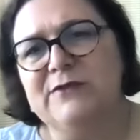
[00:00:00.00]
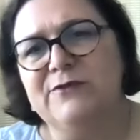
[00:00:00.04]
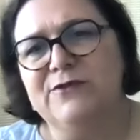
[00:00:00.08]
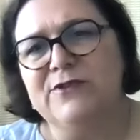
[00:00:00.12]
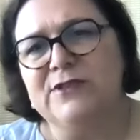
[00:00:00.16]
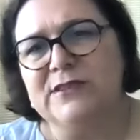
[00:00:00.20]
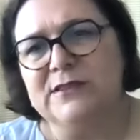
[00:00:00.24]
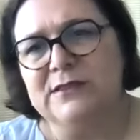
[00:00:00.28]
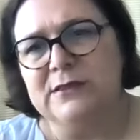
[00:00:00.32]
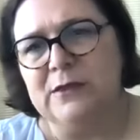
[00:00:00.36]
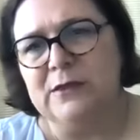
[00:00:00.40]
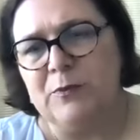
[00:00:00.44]
for
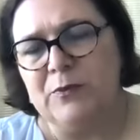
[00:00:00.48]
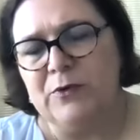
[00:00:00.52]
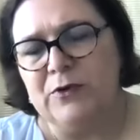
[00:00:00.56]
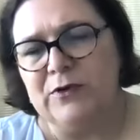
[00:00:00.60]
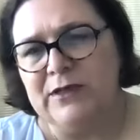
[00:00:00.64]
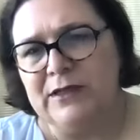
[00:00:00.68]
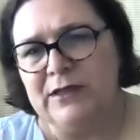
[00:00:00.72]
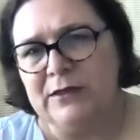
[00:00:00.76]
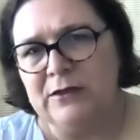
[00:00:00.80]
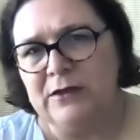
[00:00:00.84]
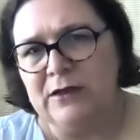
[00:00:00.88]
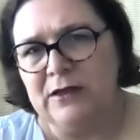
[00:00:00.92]
example,
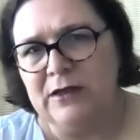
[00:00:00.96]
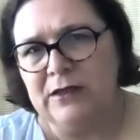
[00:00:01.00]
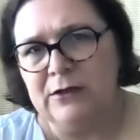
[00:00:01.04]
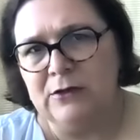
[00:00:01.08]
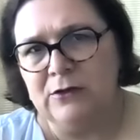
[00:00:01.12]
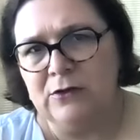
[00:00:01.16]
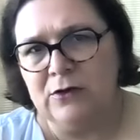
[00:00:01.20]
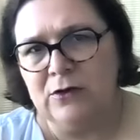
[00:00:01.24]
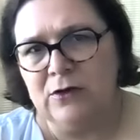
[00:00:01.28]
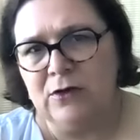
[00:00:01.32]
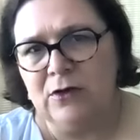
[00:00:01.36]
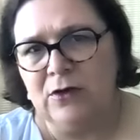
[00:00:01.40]

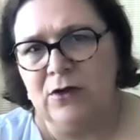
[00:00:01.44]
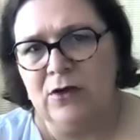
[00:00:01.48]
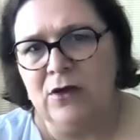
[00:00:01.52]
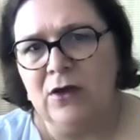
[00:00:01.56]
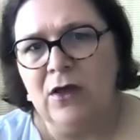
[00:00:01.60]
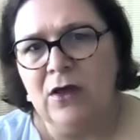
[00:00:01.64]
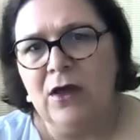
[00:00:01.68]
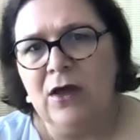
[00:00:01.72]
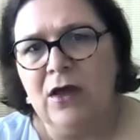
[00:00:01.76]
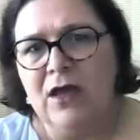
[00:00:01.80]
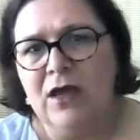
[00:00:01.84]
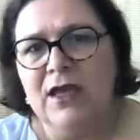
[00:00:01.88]
in
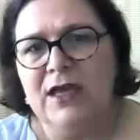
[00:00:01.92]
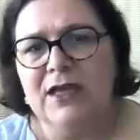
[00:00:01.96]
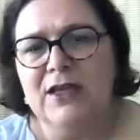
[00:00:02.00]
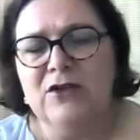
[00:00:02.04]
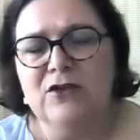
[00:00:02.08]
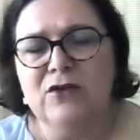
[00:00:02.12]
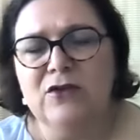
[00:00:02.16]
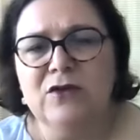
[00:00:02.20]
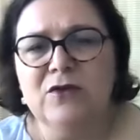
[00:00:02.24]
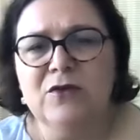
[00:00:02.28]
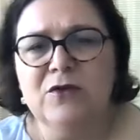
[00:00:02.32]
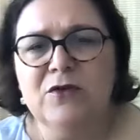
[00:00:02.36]

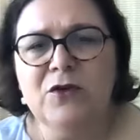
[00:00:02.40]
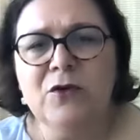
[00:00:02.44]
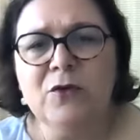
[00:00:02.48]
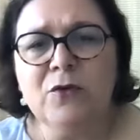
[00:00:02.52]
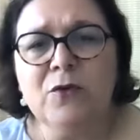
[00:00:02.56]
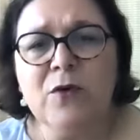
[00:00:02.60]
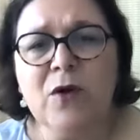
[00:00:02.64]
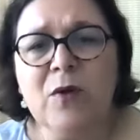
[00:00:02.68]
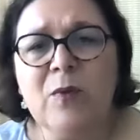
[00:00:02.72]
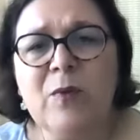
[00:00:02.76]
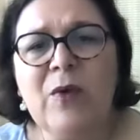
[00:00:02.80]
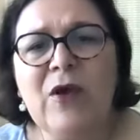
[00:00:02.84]

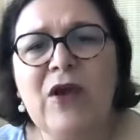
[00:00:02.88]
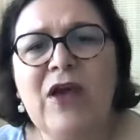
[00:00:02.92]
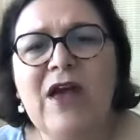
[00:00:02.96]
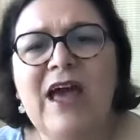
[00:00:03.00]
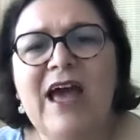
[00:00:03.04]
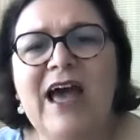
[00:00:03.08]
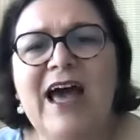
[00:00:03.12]
Europe.